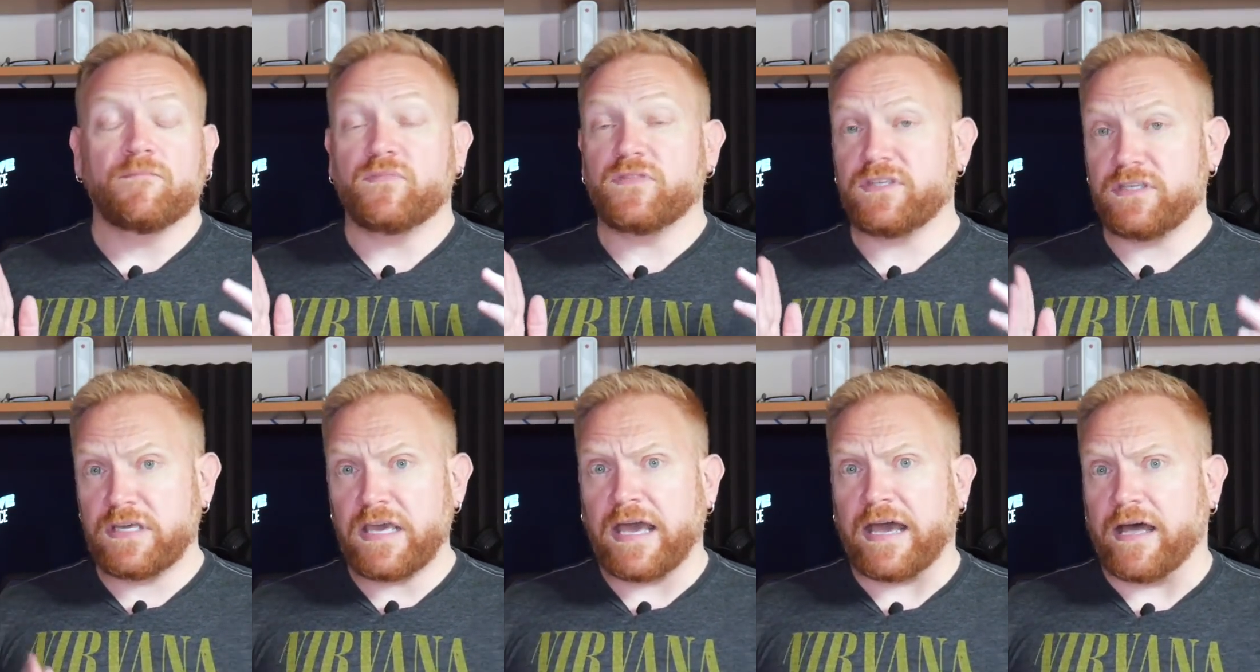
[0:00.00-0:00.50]

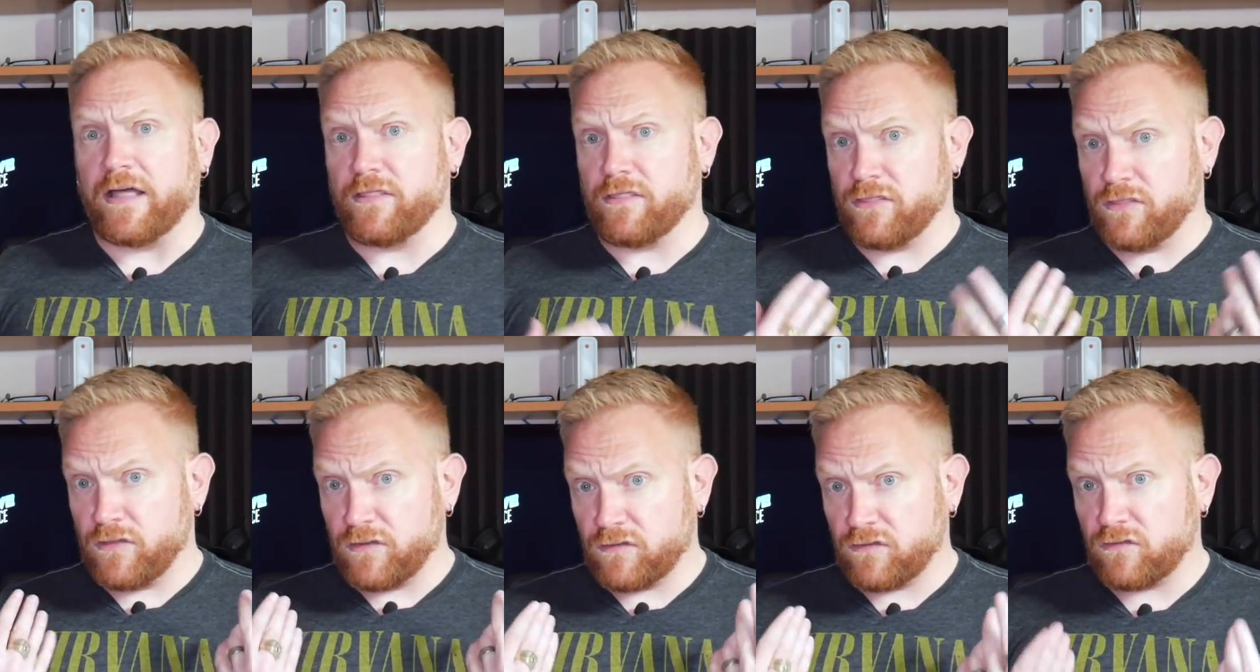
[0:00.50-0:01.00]
Yeah,
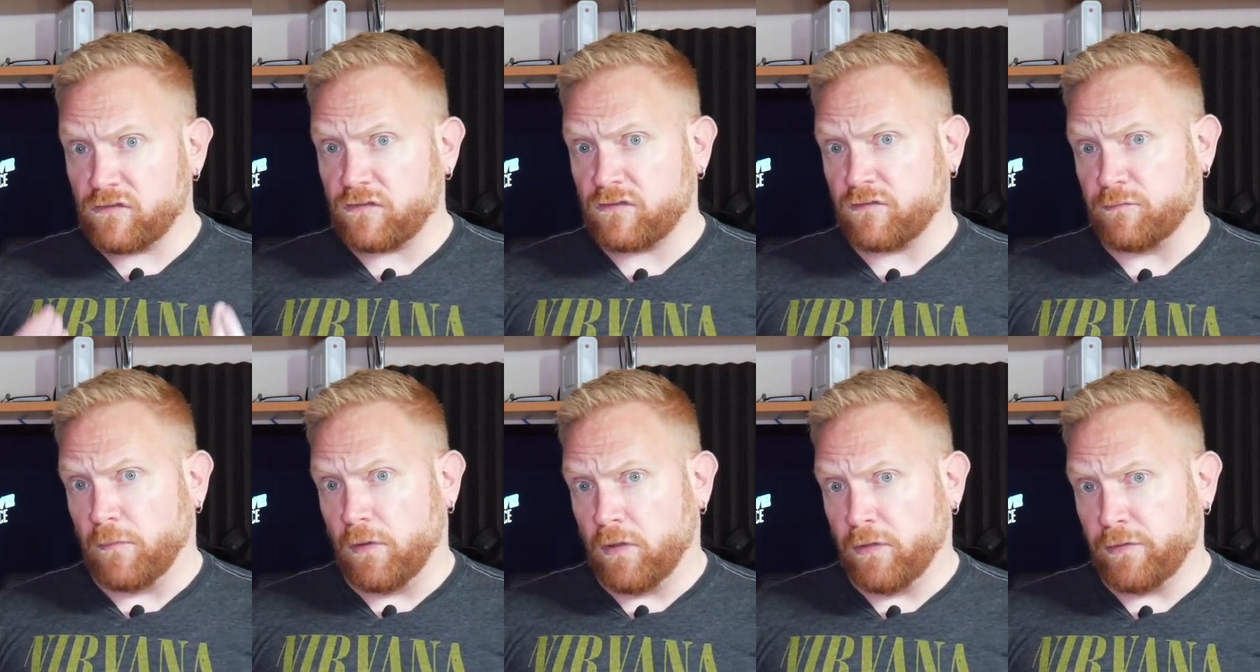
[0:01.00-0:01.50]
this is a
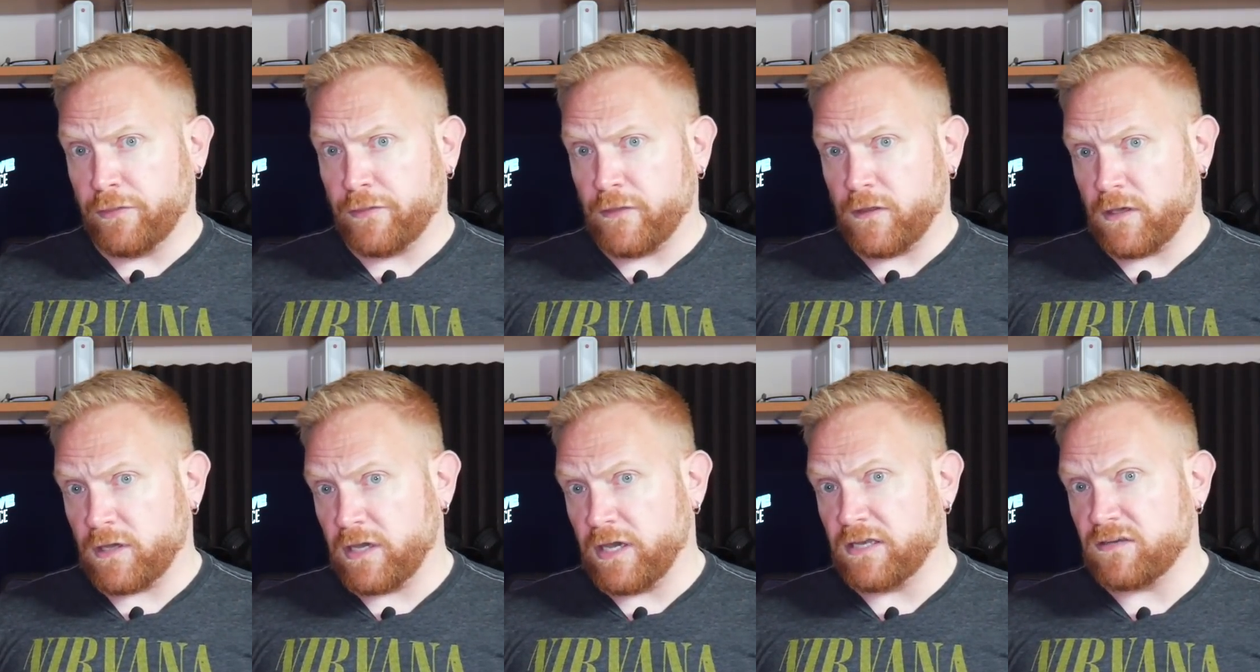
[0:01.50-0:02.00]
small
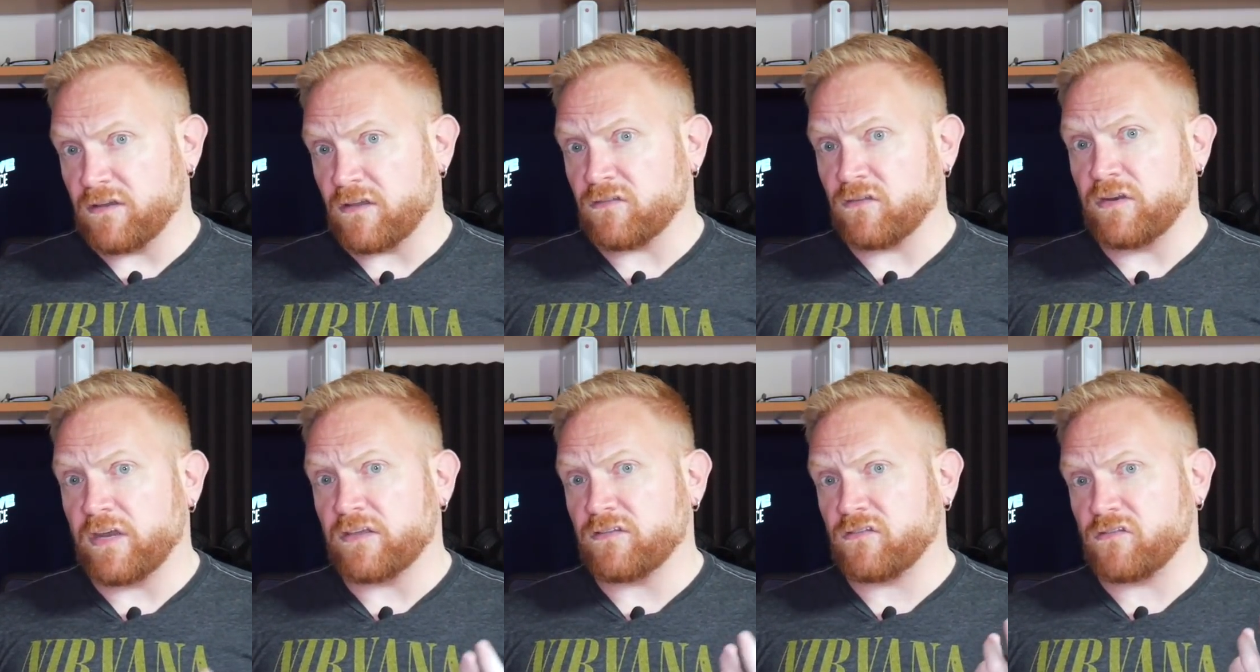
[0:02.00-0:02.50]
thing, it
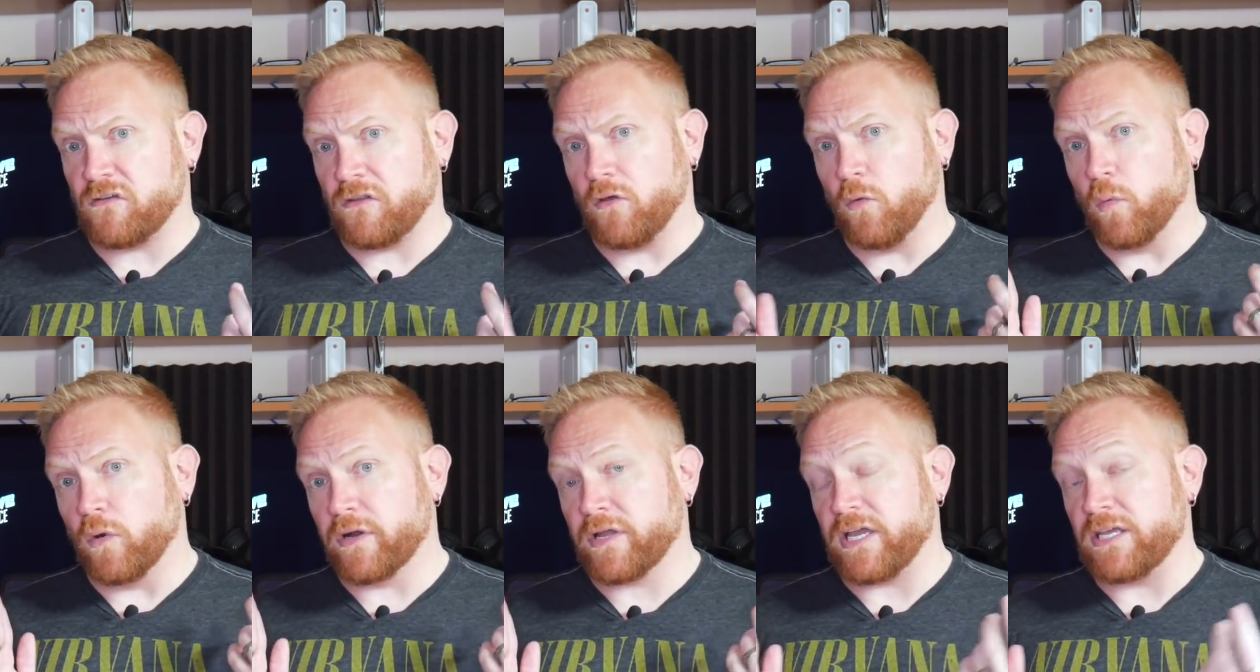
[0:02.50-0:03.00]
doesn't necessarily
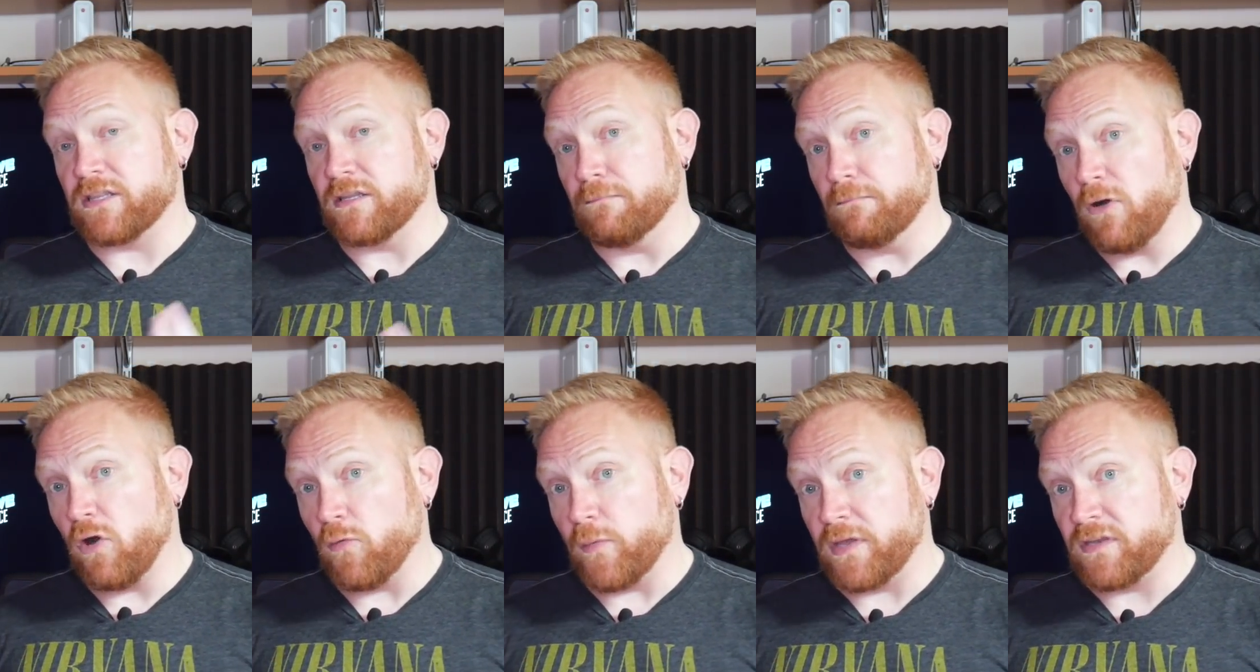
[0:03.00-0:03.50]
work in the
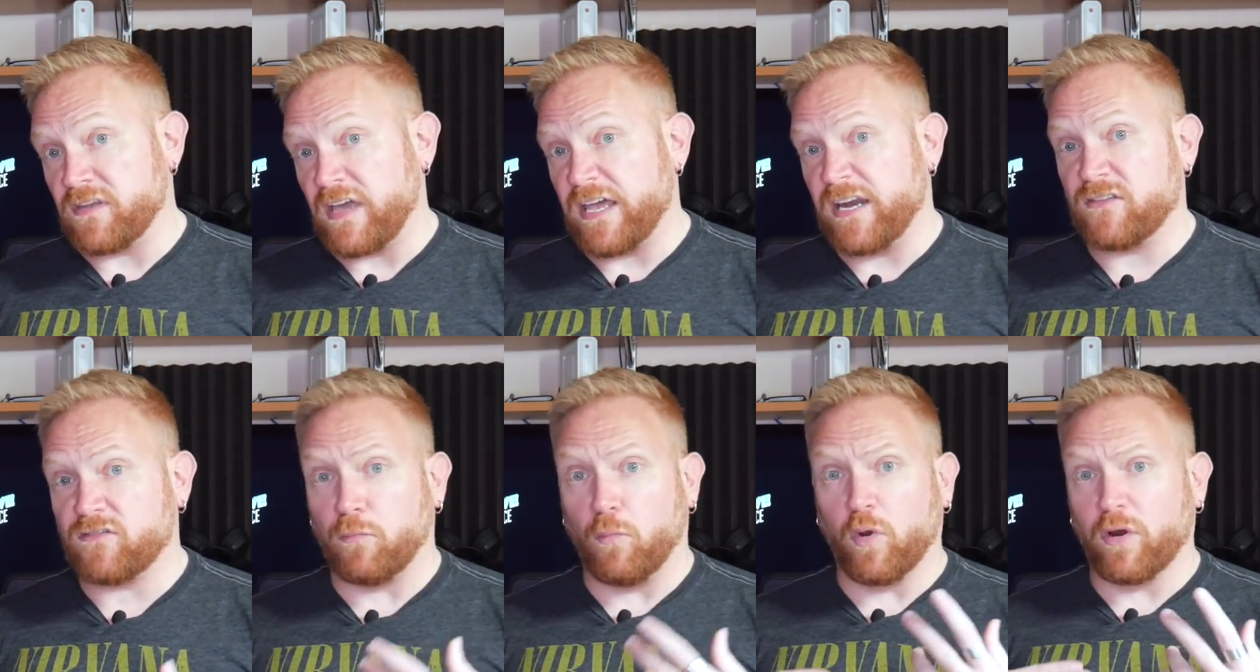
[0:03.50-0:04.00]
moment, and
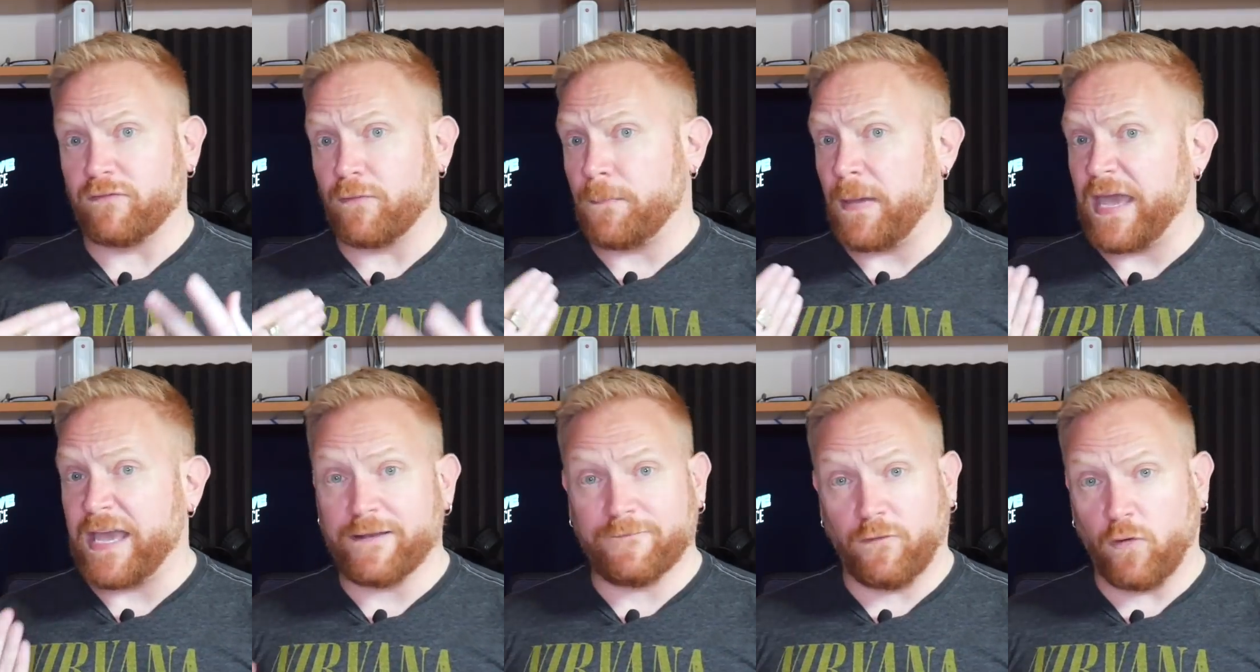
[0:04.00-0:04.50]
it's more of a
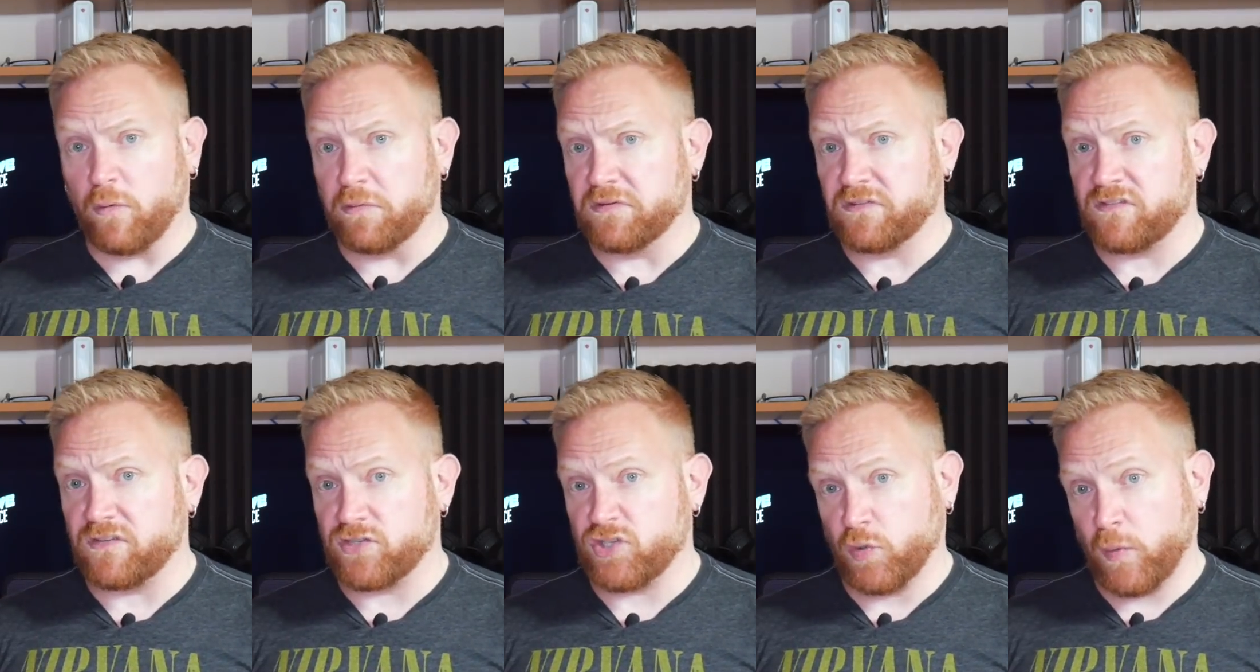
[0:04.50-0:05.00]
pay it forward
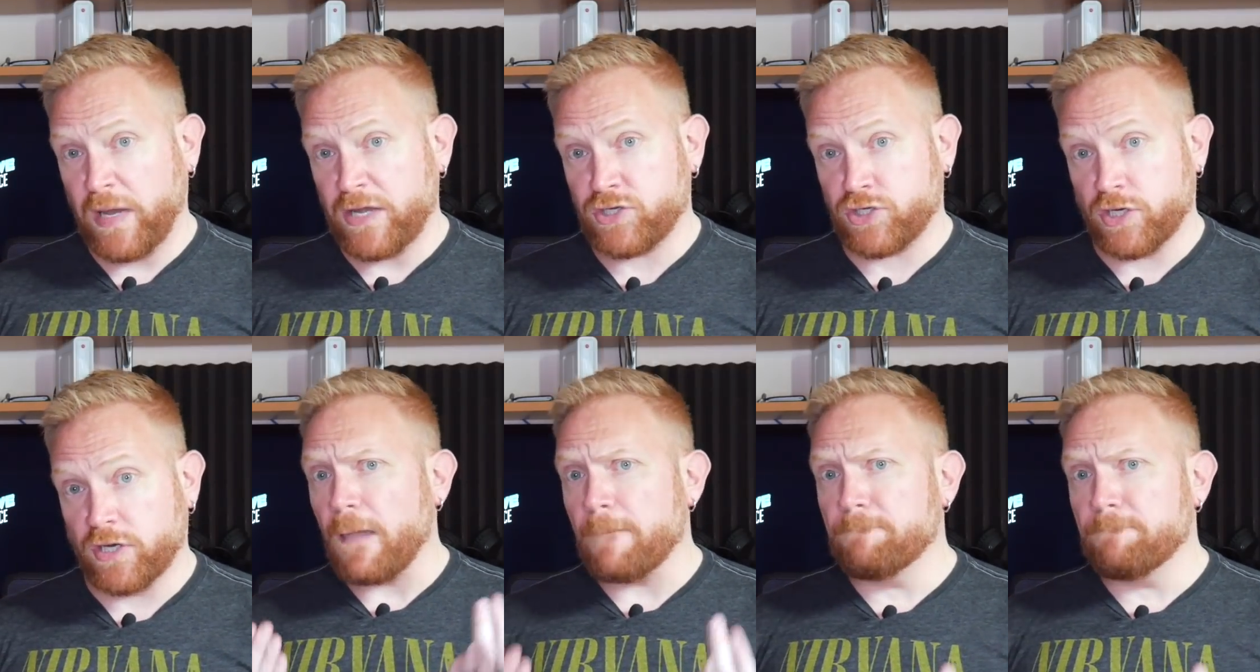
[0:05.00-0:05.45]
situation.